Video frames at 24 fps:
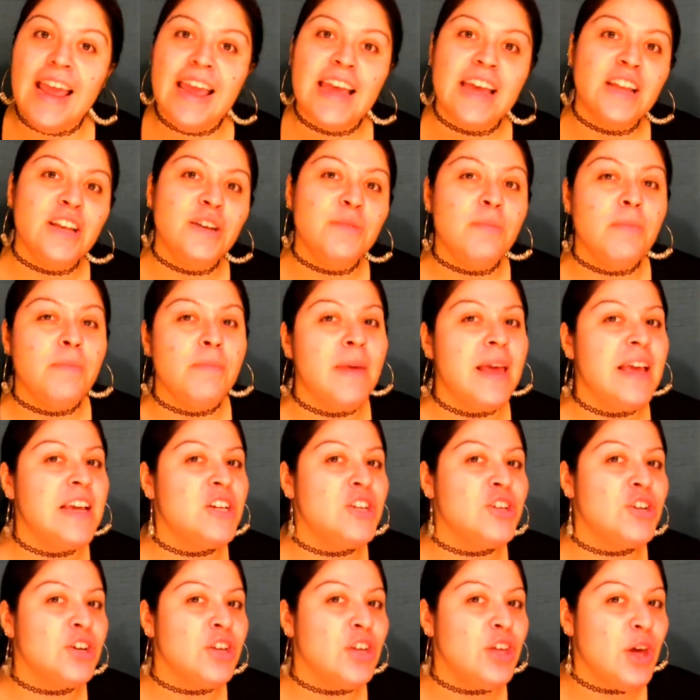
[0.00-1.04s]
and
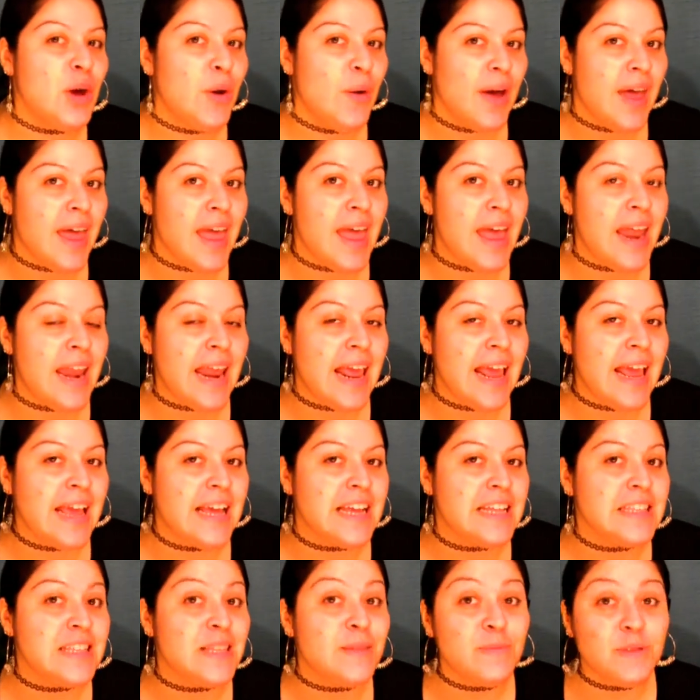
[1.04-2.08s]
make sure you go ahead
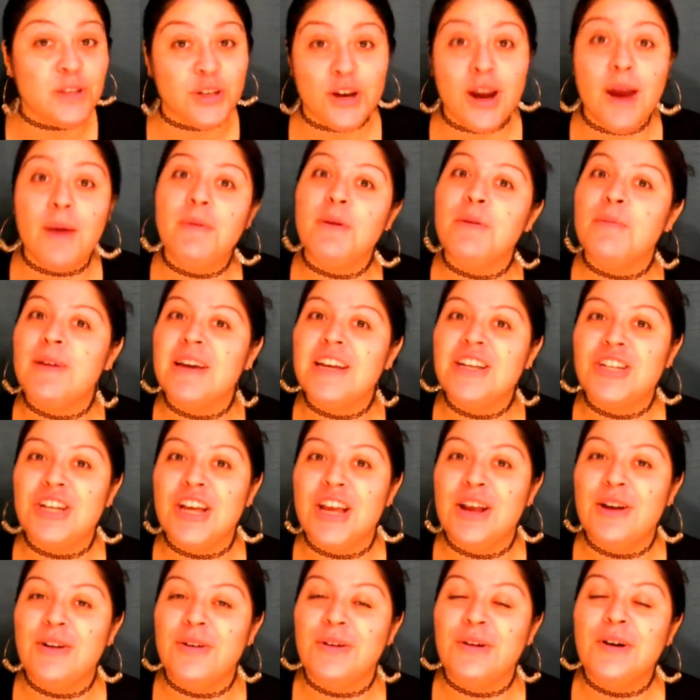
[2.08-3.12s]
and subscribe to my
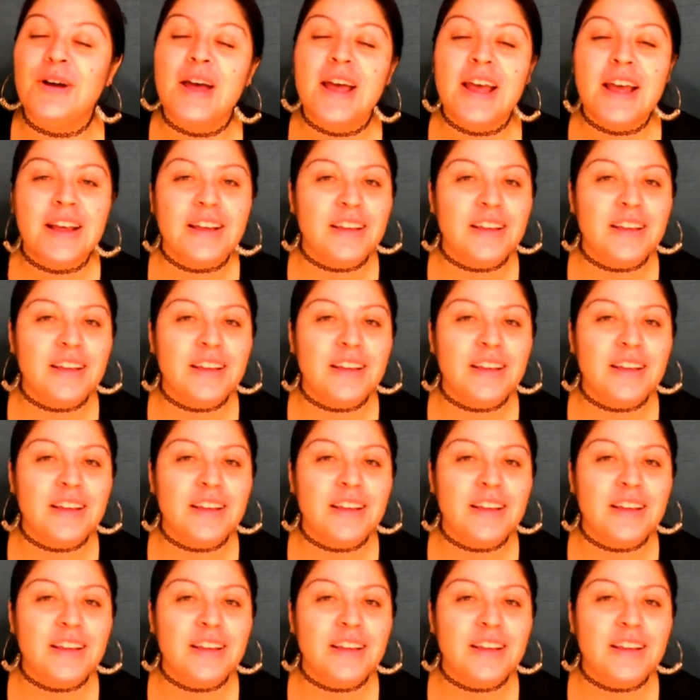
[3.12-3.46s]
channel,